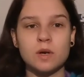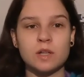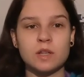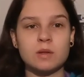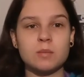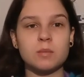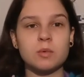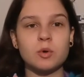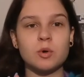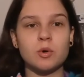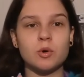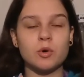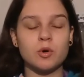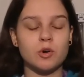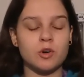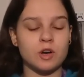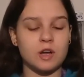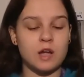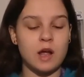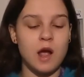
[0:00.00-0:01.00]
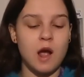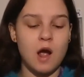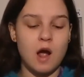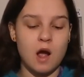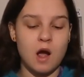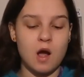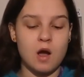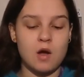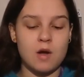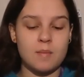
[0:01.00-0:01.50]
one of the more
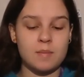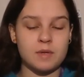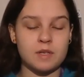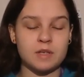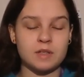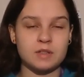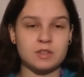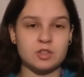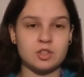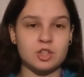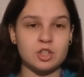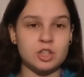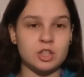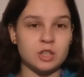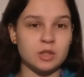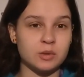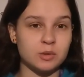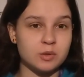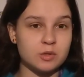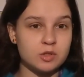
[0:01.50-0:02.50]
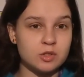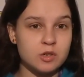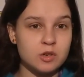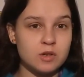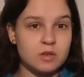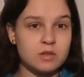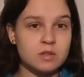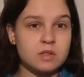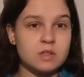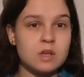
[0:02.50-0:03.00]
calm and chill
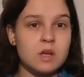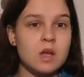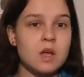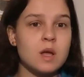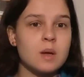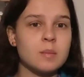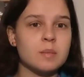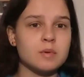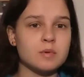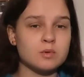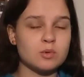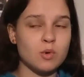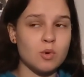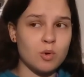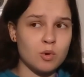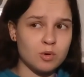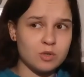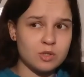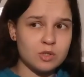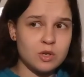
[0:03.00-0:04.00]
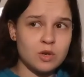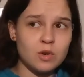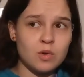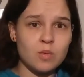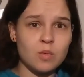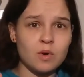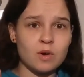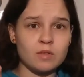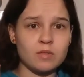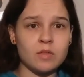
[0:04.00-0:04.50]
songs, but it was also
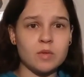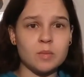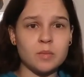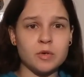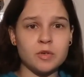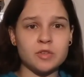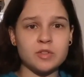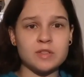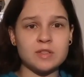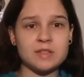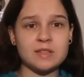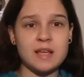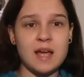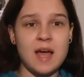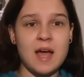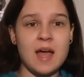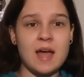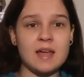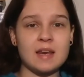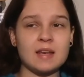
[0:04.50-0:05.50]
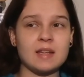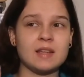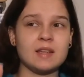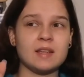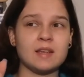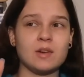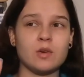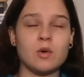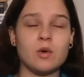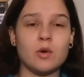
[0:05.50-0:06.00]
one of the most sad and
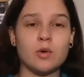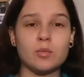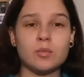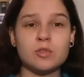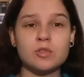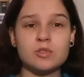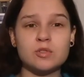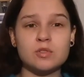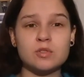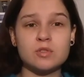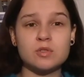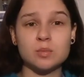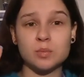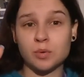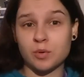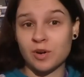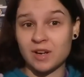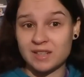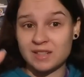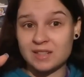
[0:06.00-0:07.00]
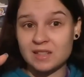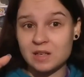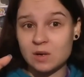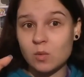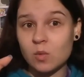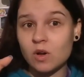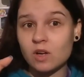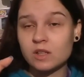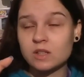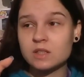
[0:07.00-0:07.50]
like almost depressing
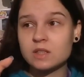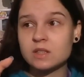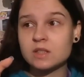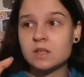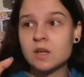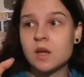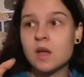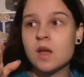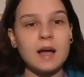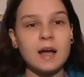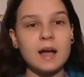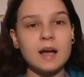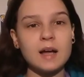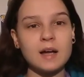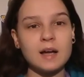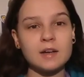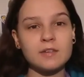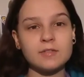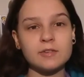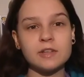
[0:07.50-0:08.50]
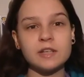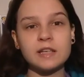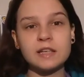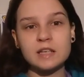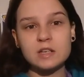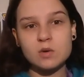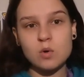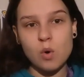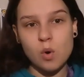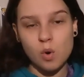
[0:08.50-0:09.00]
ones. I feel like
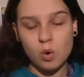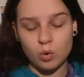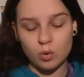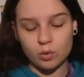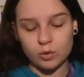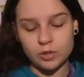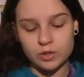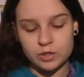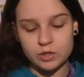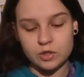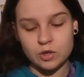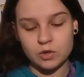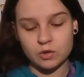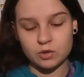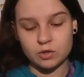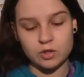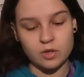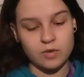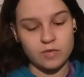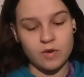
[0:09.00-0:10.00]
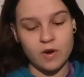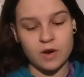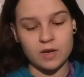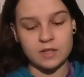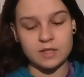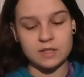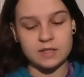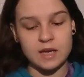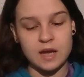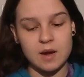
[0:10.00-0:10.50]
in all the songs so far
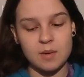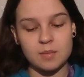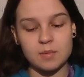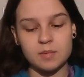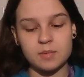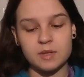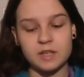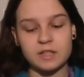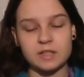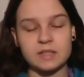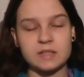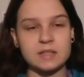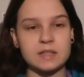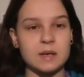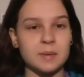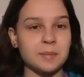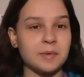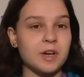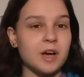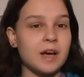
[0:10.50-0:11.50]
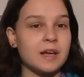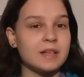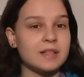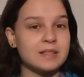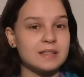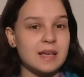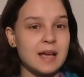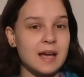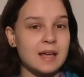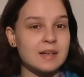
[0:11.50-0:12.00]
on this album, there's some kind of
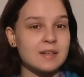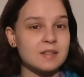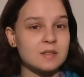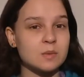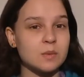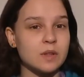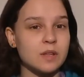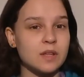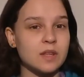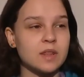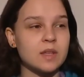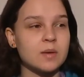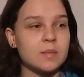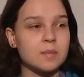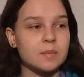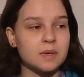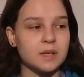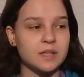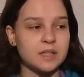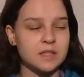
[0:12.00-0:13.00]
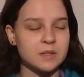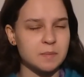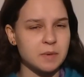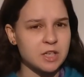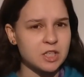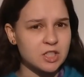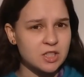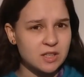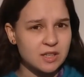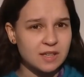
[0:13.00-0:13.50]
sadness within them, but
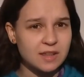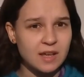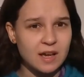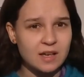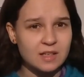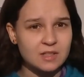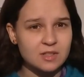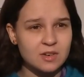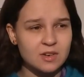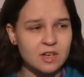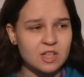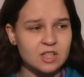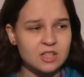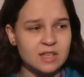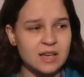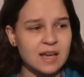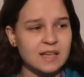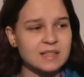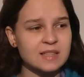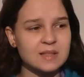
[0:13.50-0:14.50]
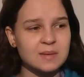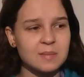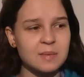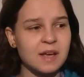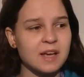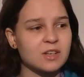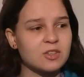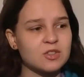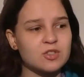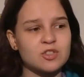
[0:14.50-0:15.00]
especially that song, it just had some
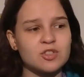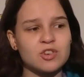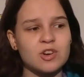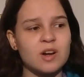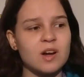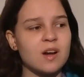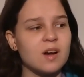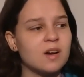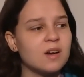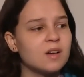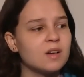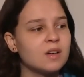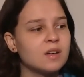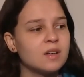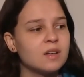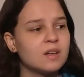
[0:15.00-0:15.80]
extra,